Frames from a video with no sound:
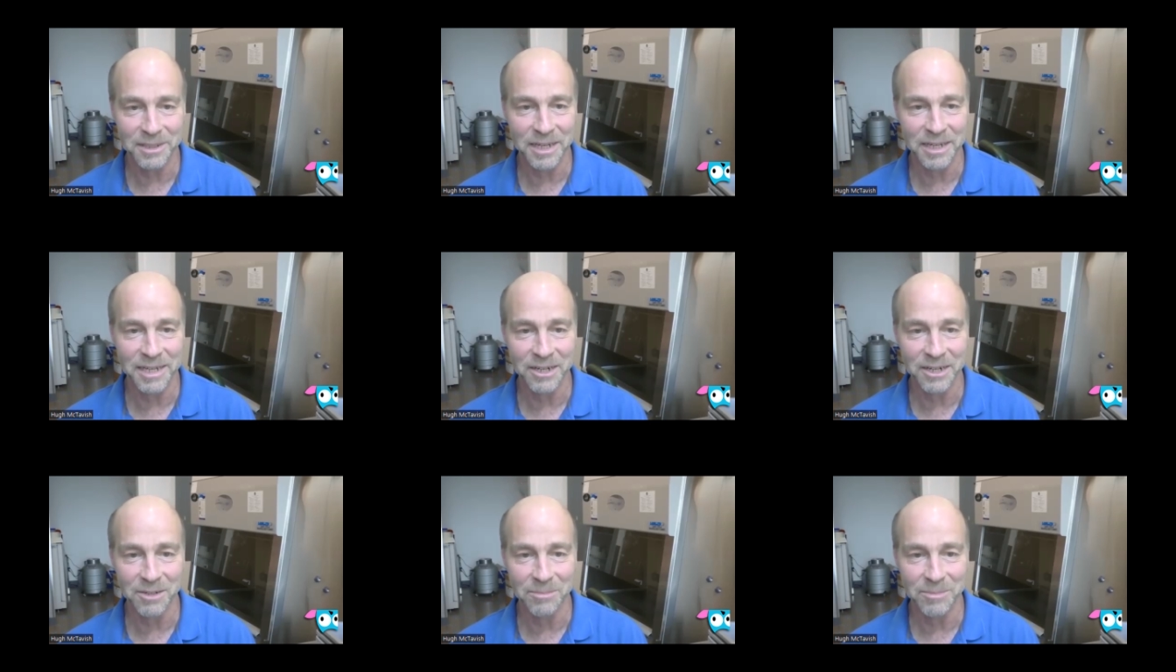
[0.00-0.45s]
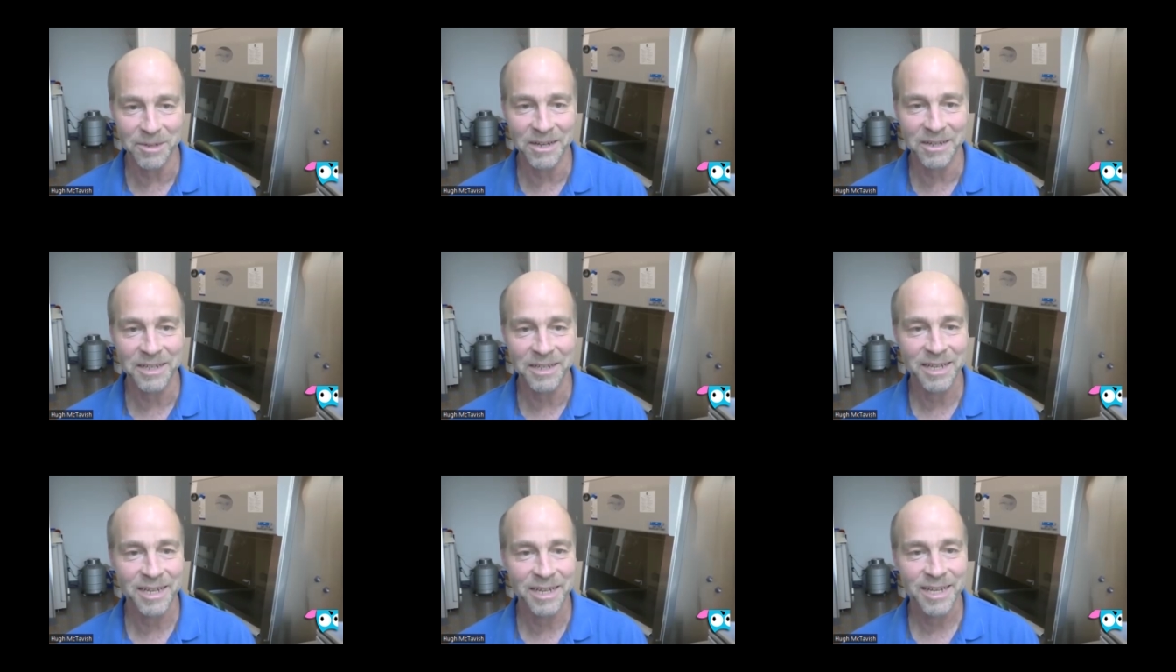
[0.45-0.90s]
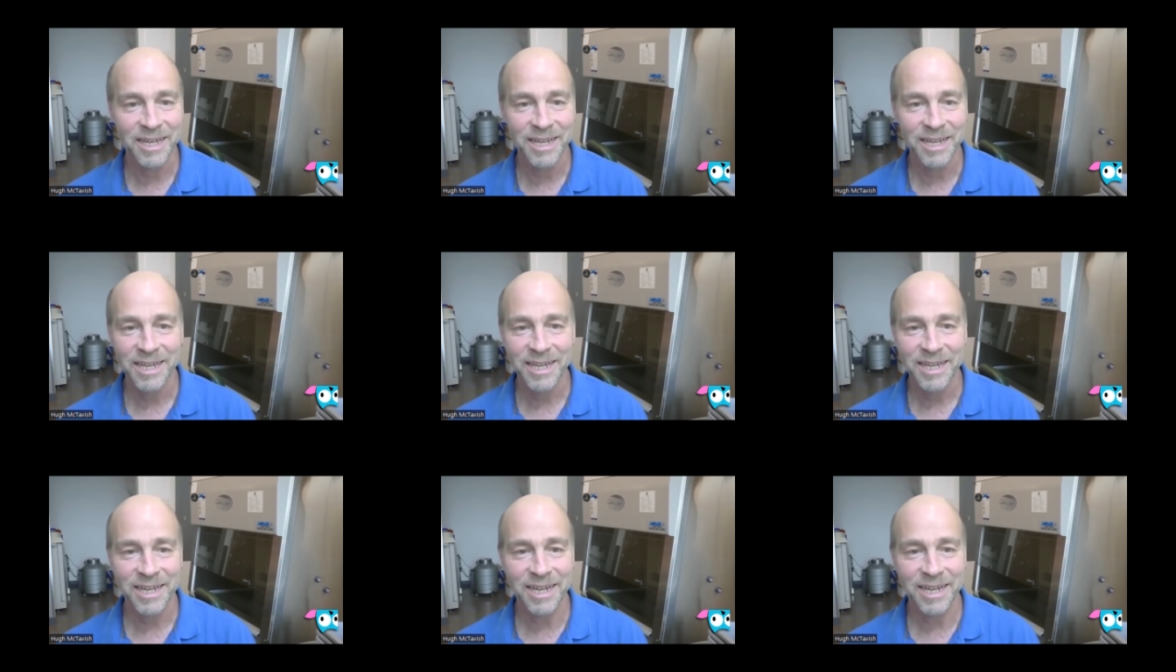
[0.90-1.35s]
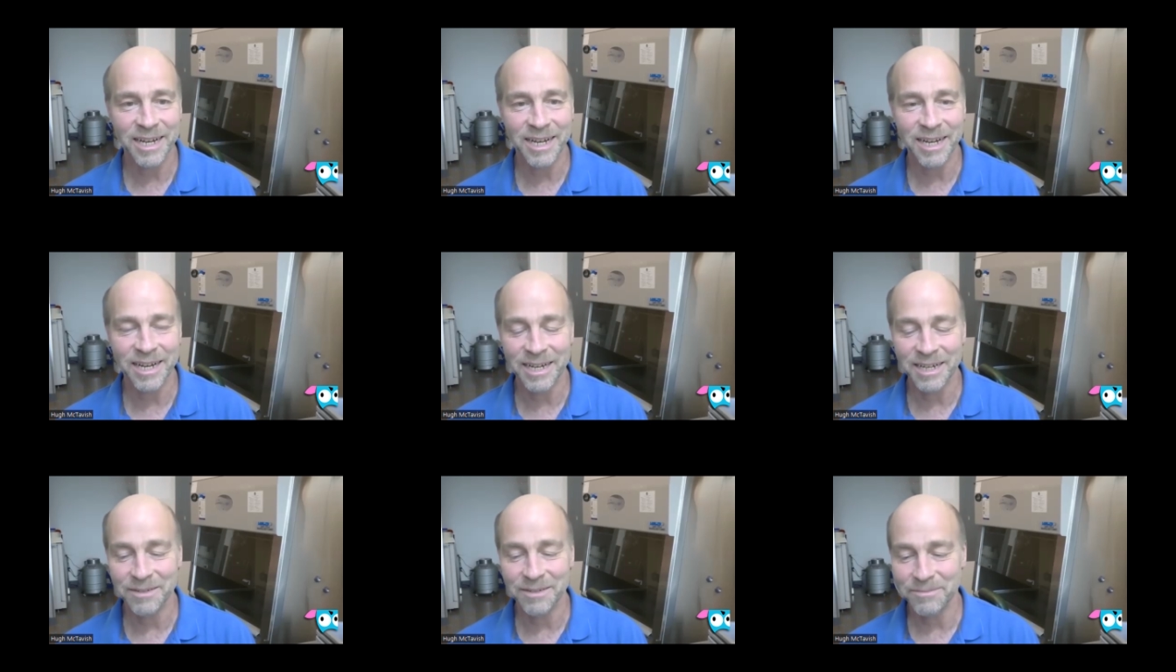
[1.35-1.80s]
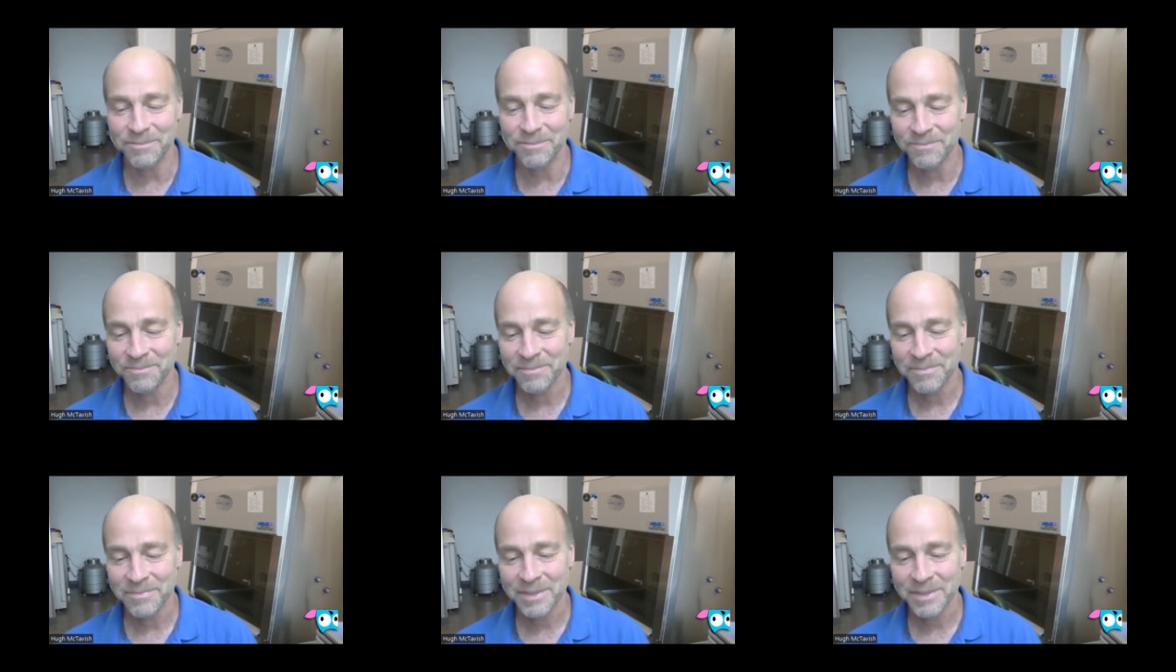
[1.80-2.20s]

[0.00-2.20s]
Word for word: I care about. Mm-hmm. Um,